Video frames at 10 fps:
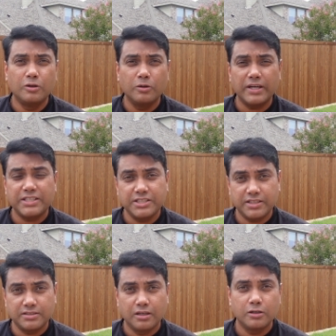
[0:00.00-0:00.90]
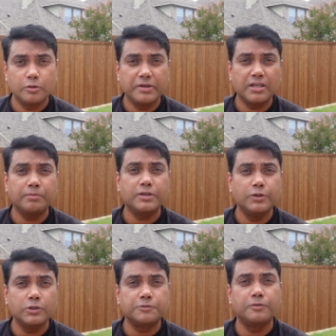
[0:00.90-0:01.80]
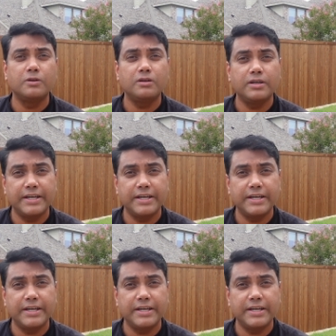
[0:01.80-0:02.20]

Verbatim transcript: good at chess to become a useful